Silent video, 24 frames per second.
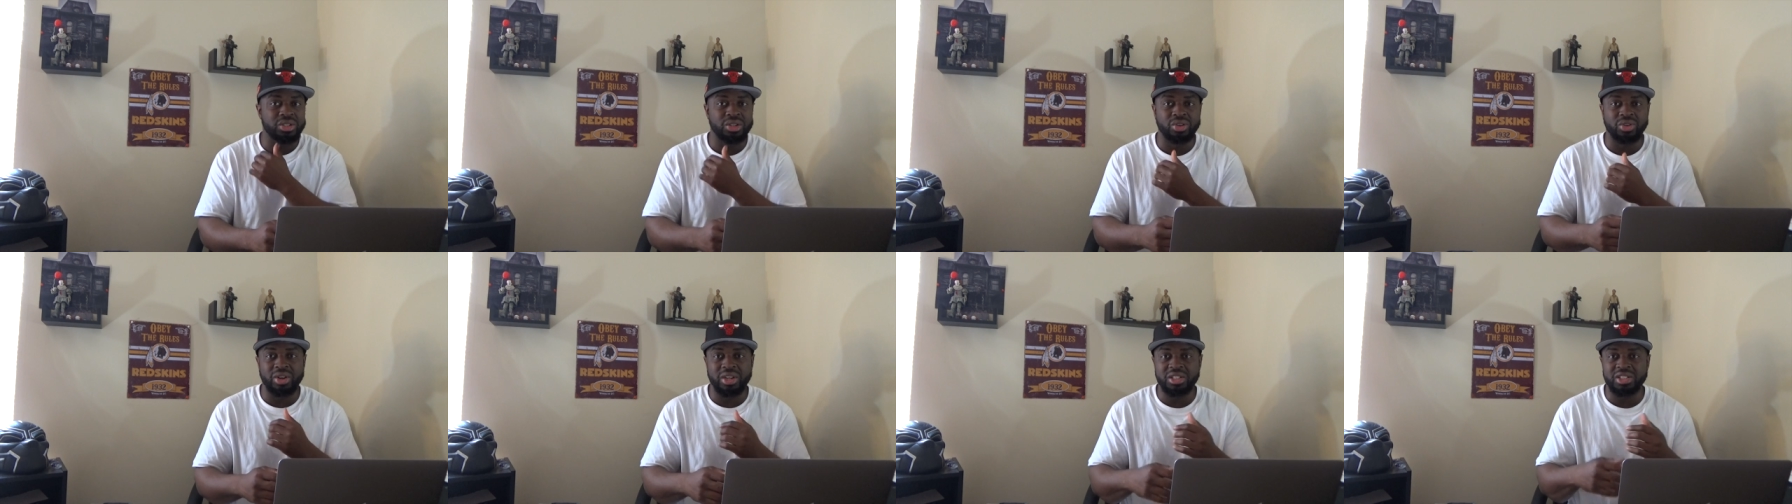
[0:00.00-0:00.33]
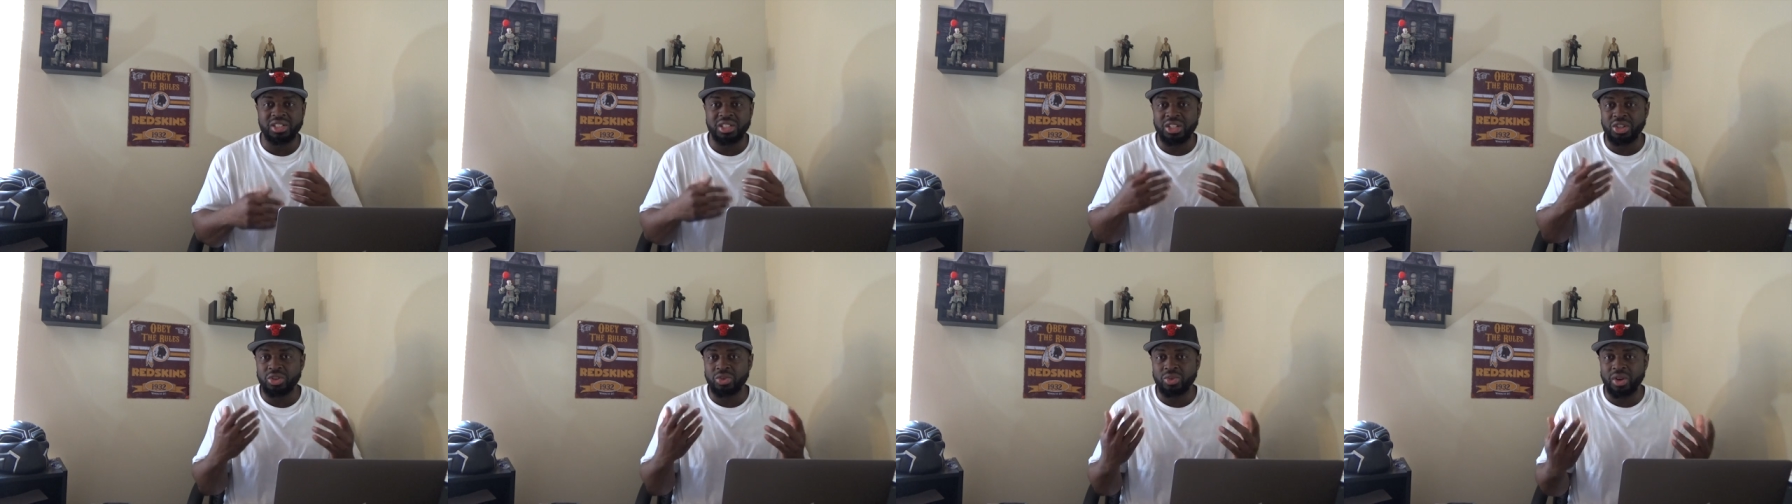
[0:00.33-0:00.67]
You know, they
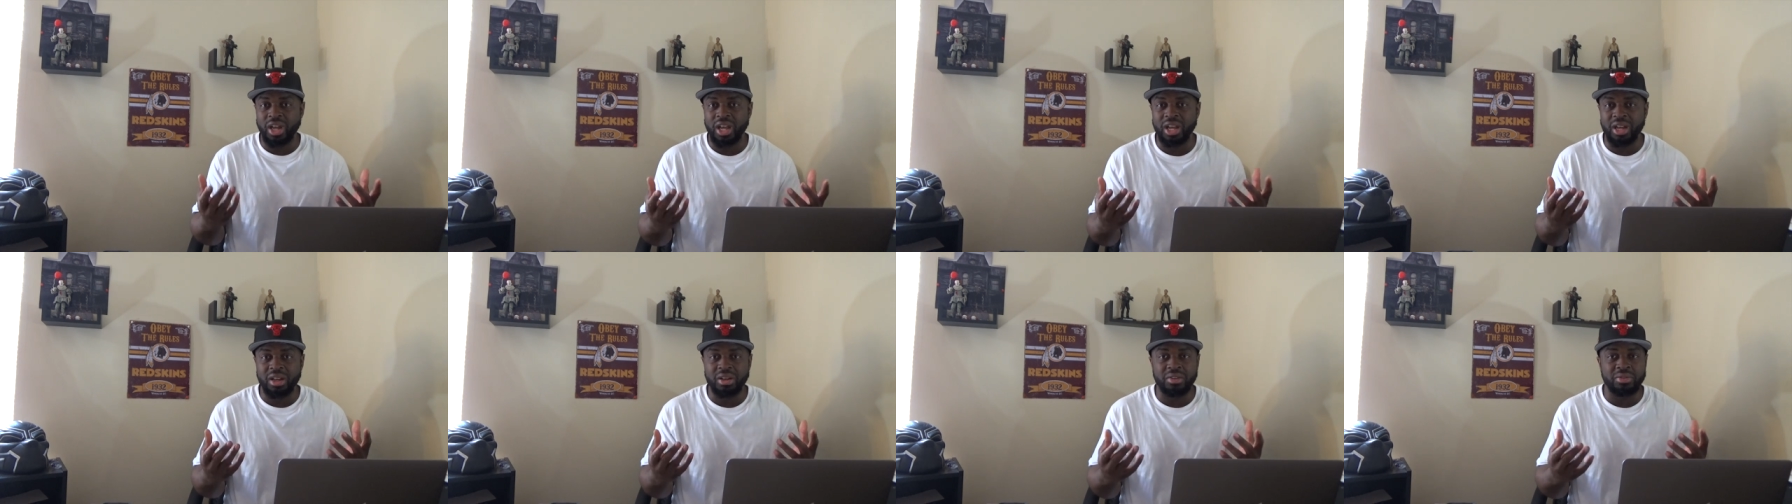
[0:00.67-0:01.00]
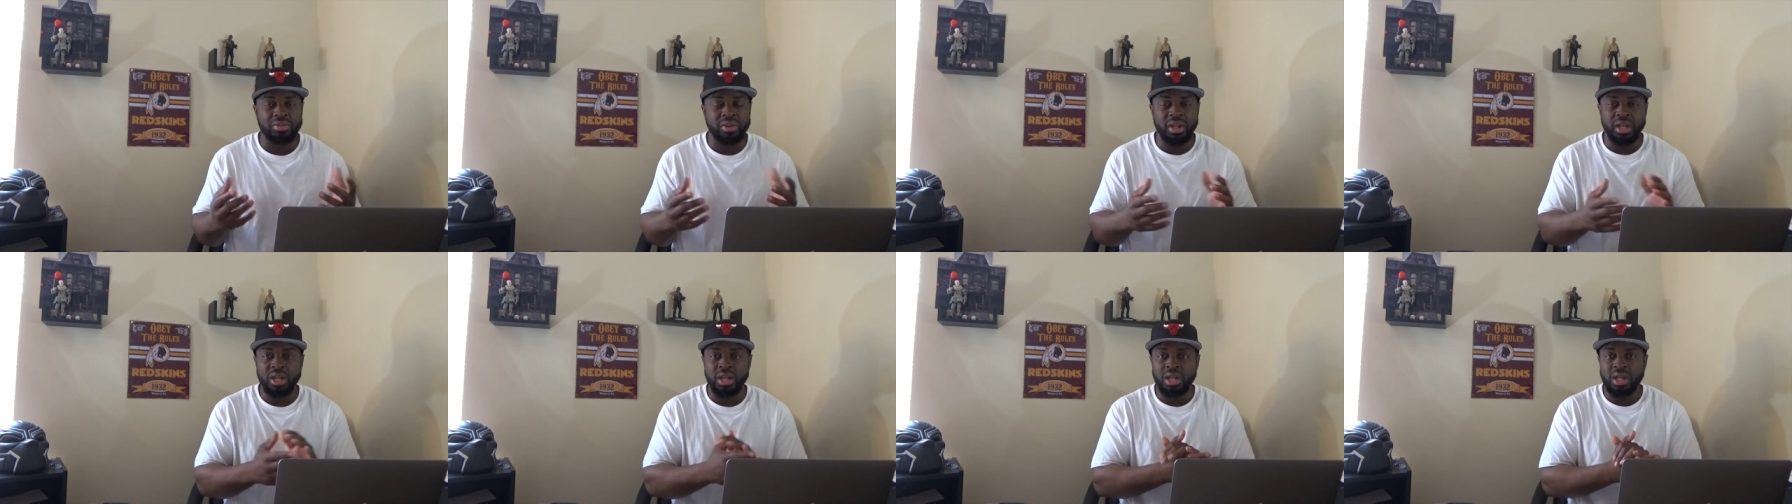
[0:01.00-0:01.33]
still
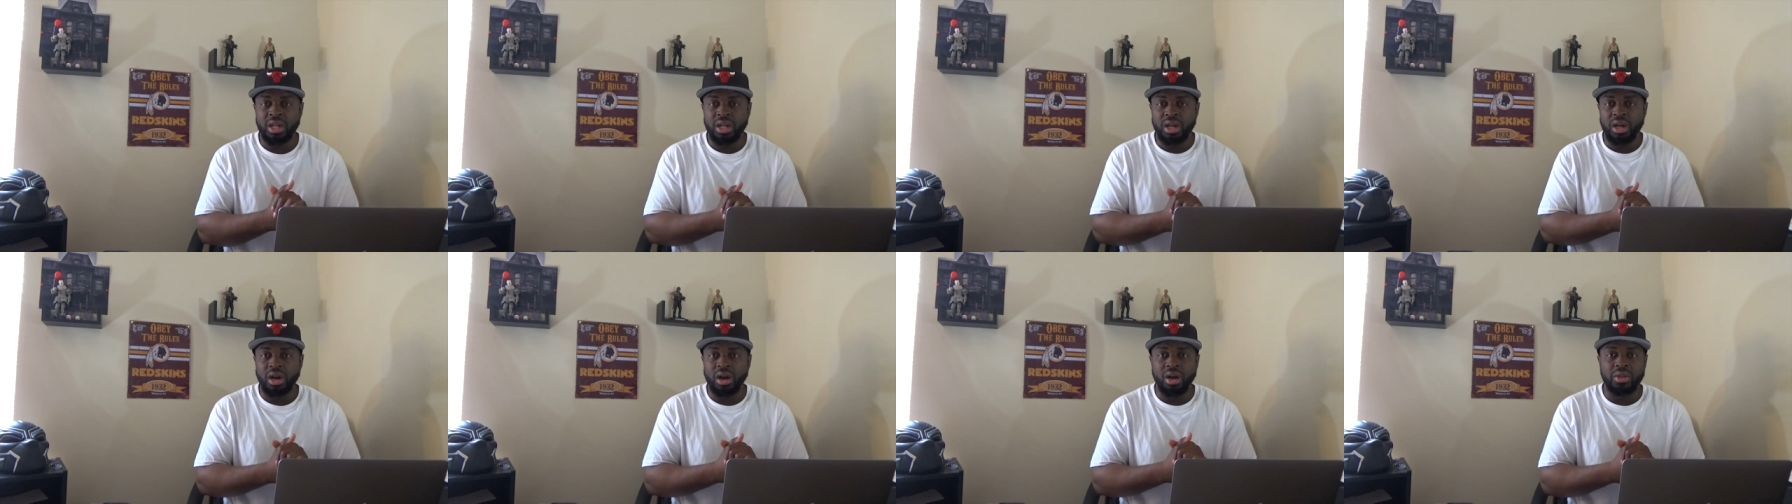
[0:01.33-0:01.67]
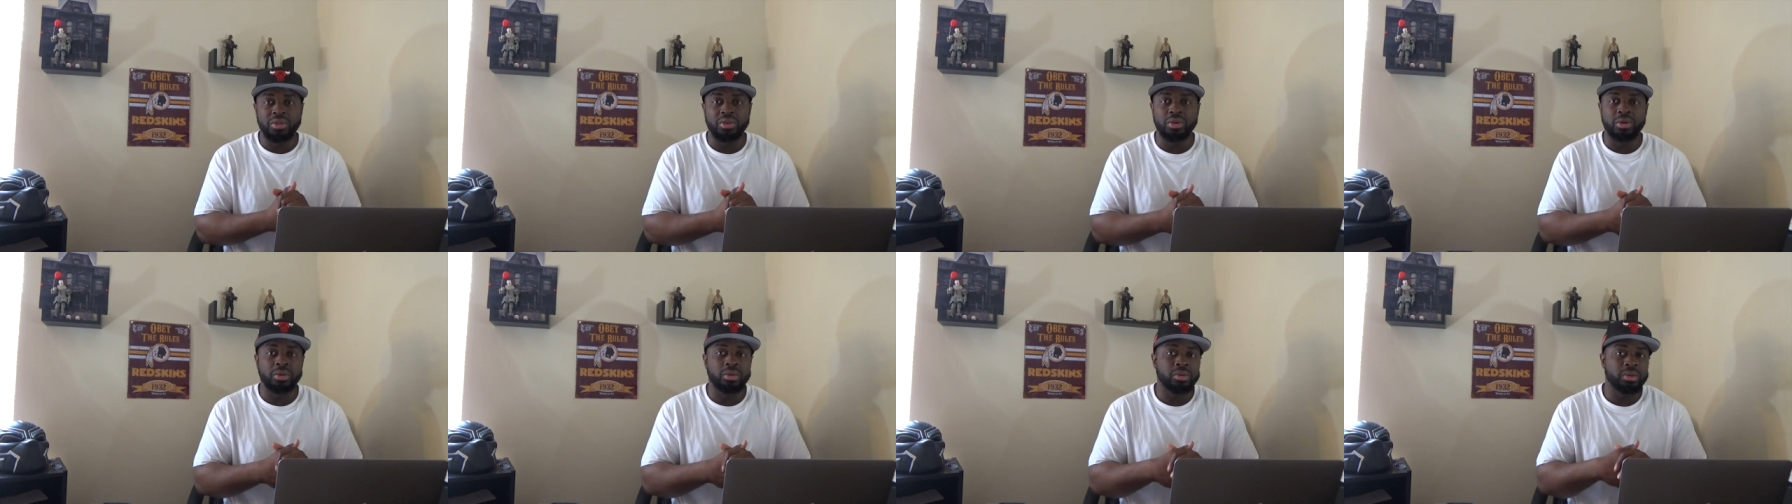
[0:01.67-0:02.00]
have
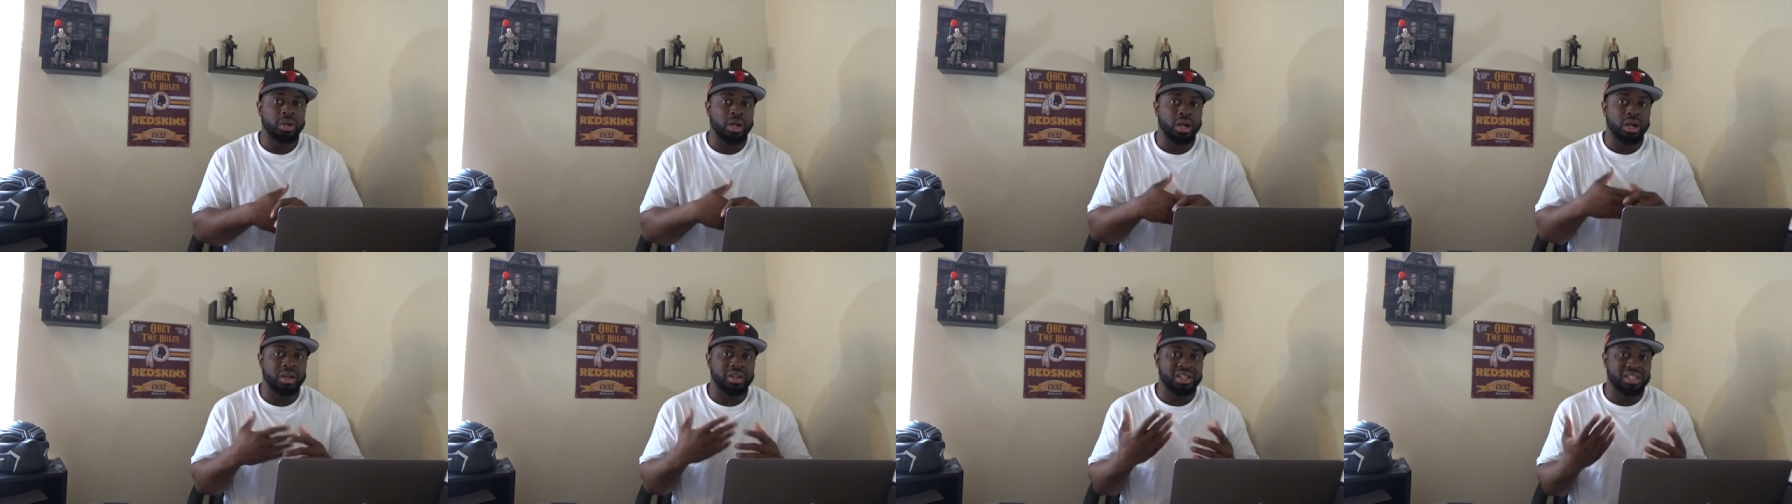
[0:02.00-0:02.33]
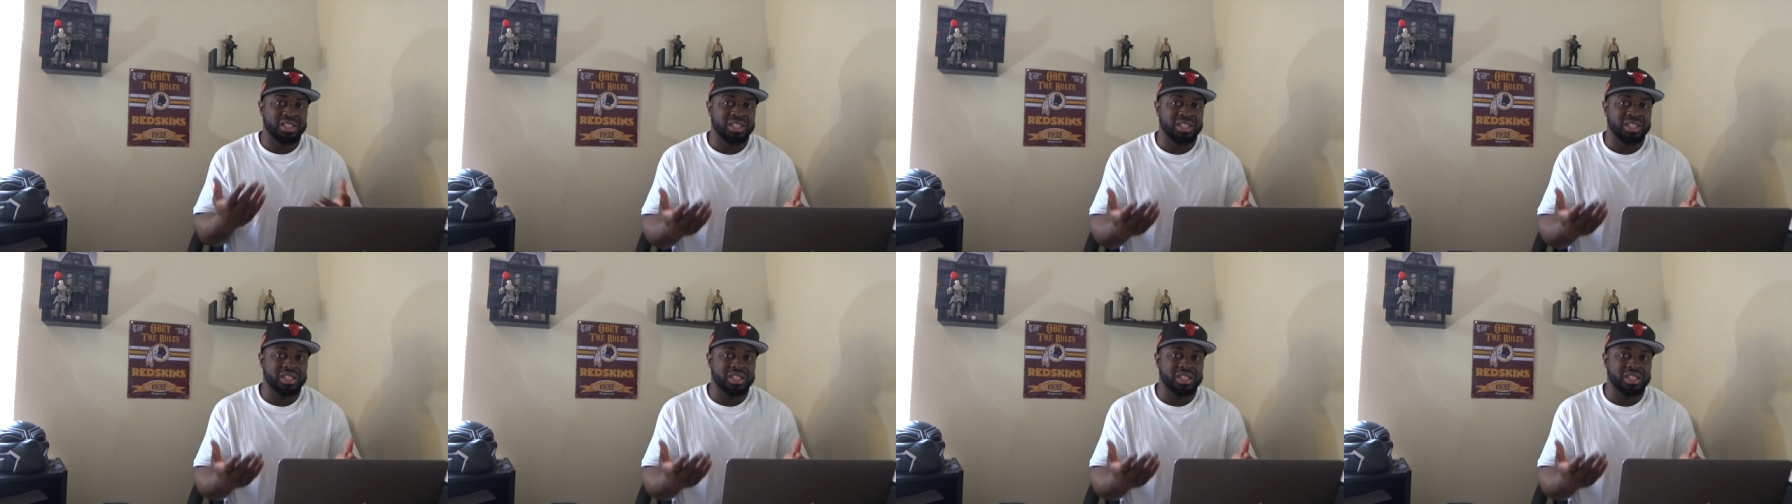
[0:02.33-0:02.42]
other uh,